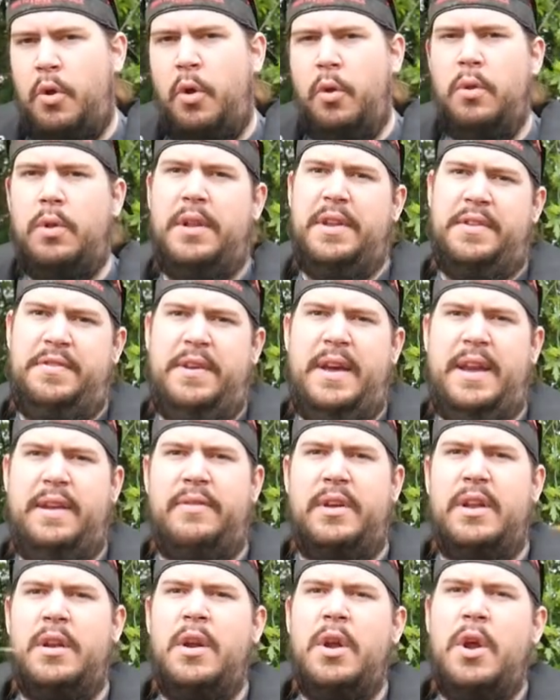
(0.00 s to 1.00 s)
hole on the side
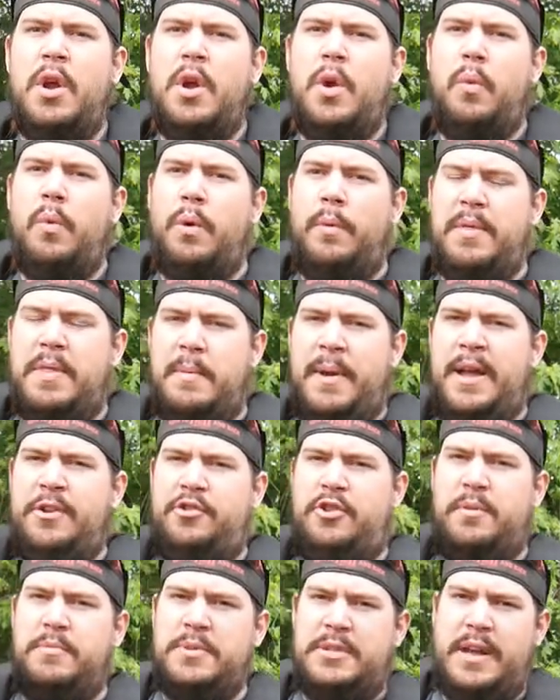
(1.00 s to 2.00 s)
of it. Where when the
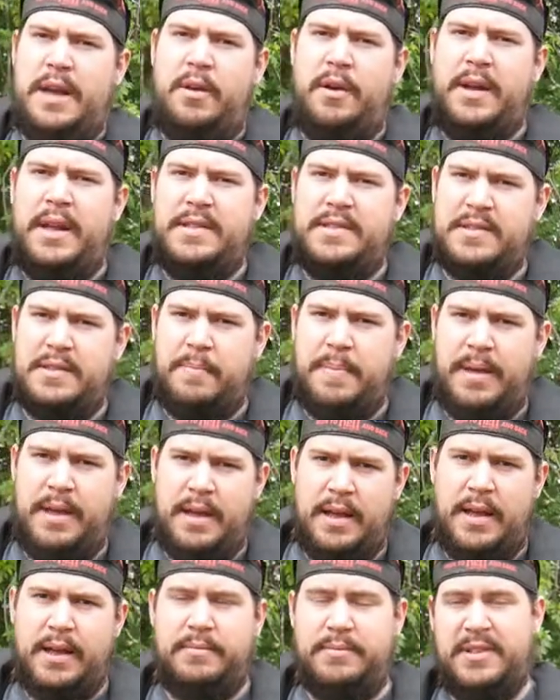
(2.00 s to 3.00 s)
match comes down and hits
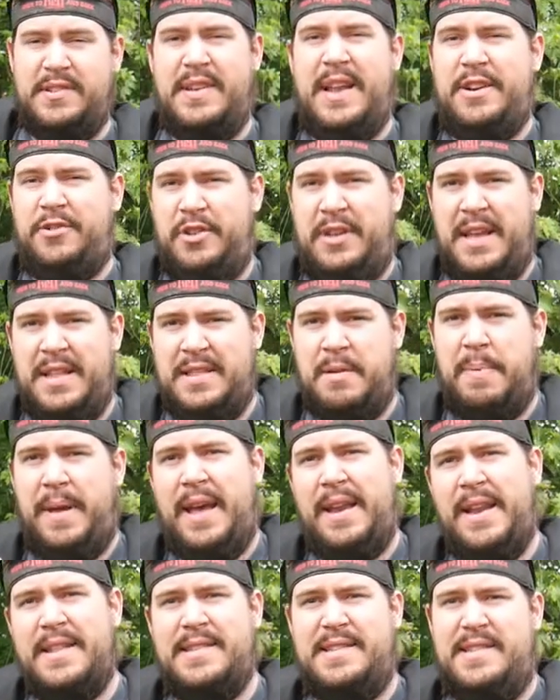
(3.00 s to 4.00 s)
the doesn't actually hit the
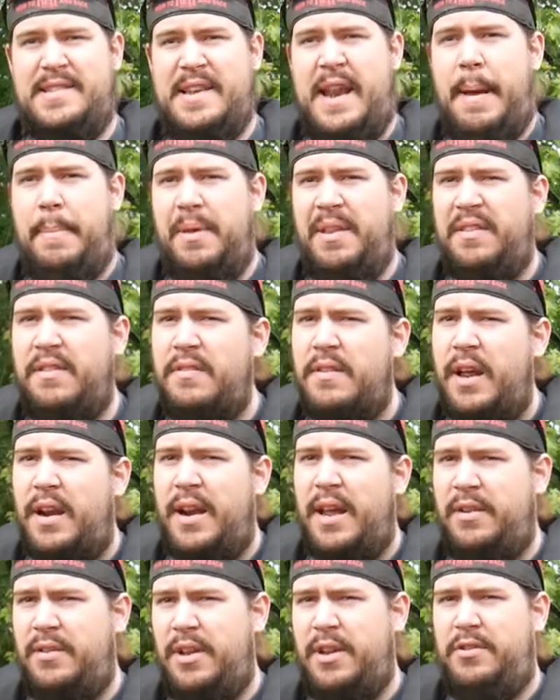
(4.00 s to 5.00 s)
pan, that's a snap-in, it's not
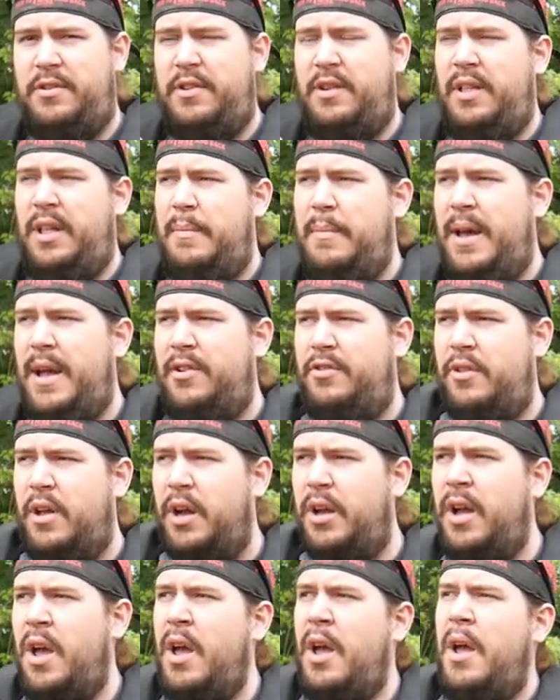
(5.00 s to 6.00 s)
necessarily a
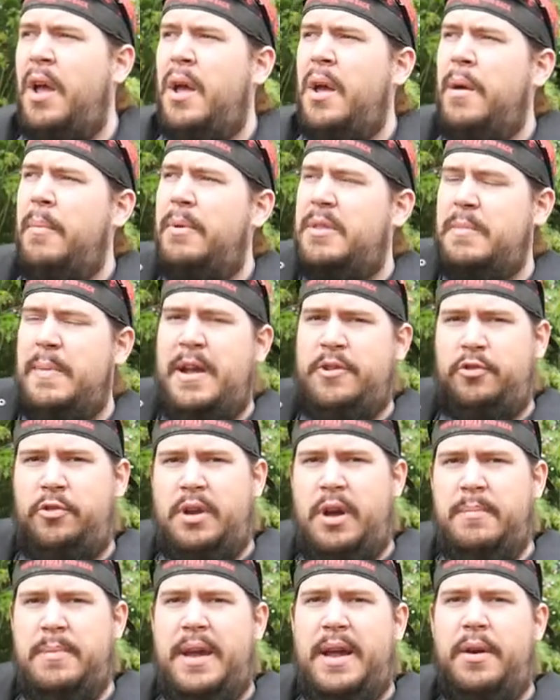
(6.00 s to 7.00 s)
matchlock. But the match will
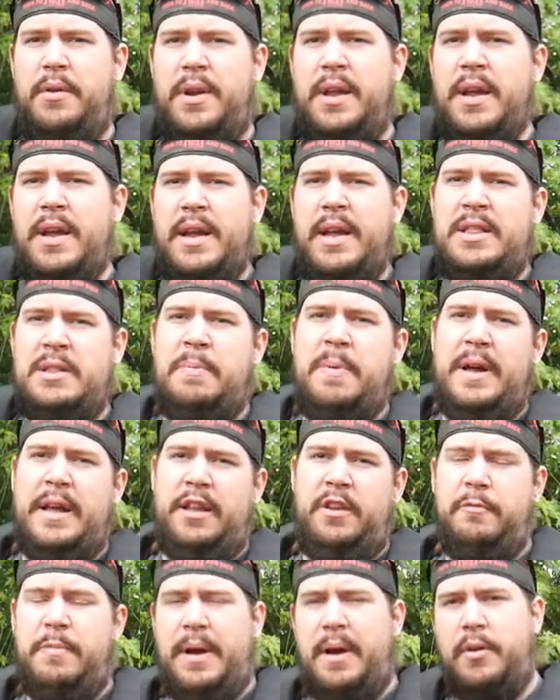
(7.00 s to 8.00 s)
come down, hit the
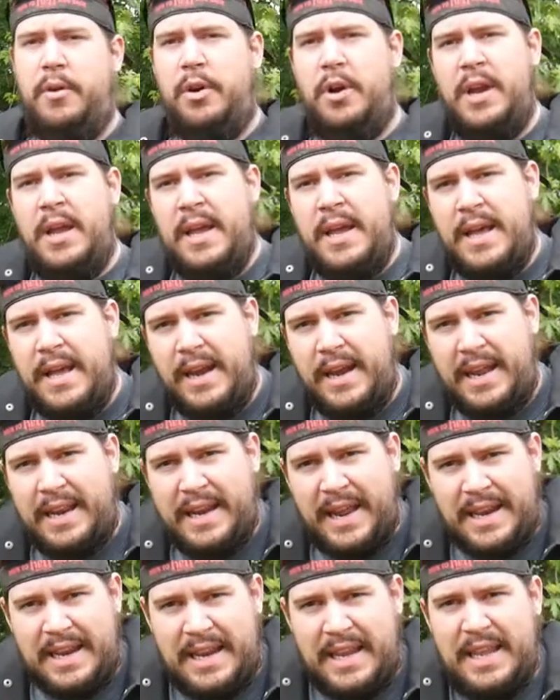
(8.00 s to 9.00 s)
pile of powder, and
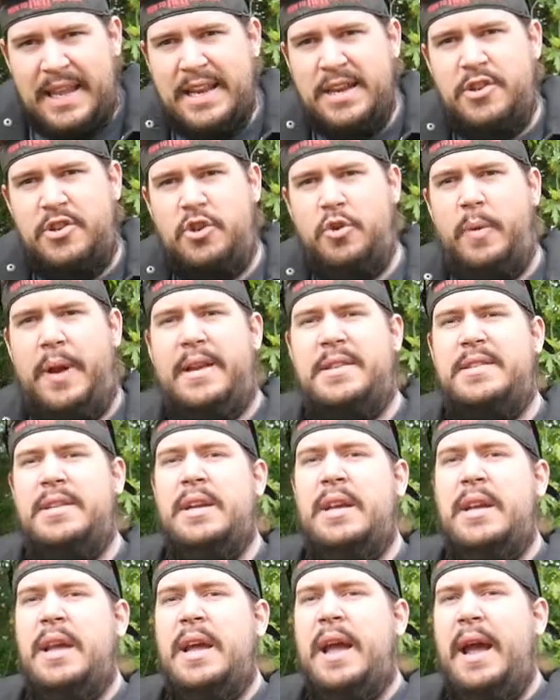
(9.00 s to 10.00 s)
ignite into it,
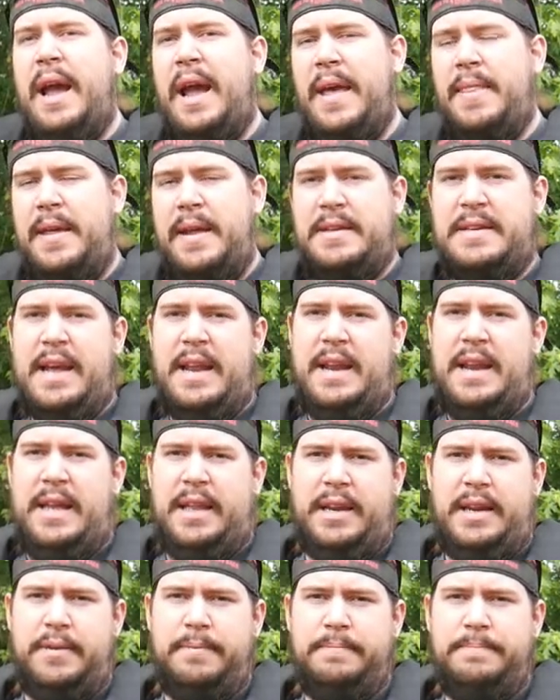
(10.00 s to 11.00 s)
and then
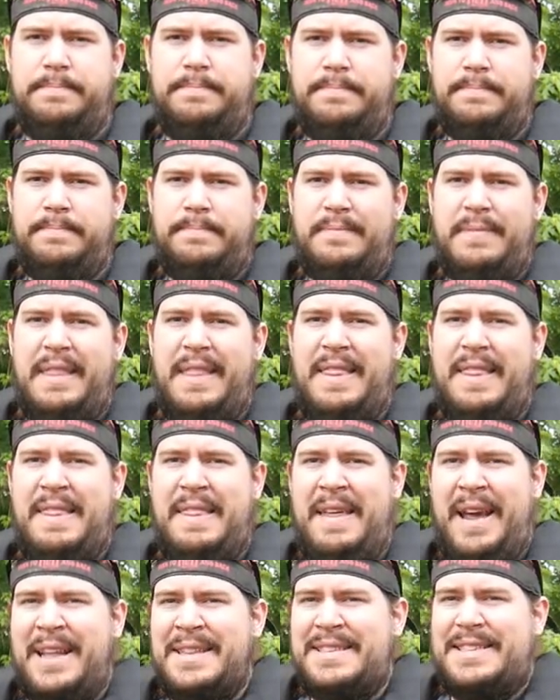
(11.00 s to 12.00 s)
detonate it.
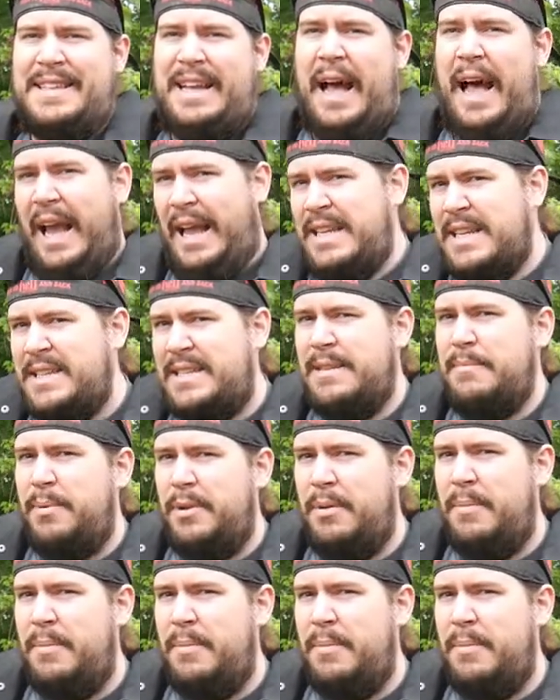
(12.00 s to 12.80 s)
That's kind of simple